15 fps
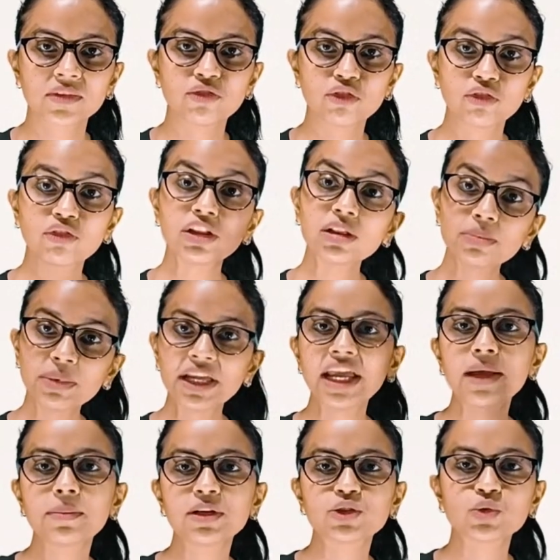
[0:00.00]
We will be
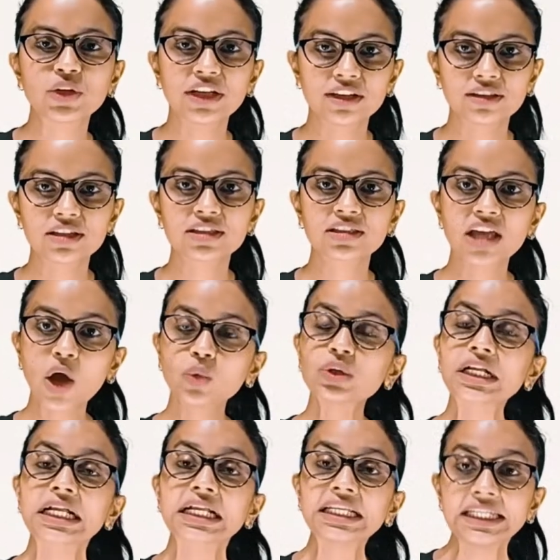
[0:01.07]
able to hear the
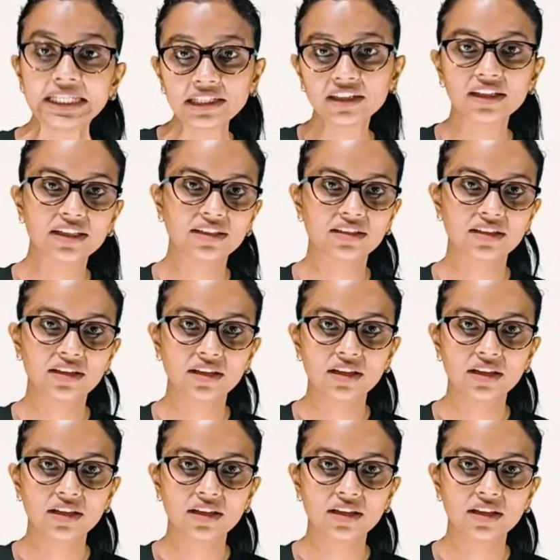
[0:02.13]
sound clearly.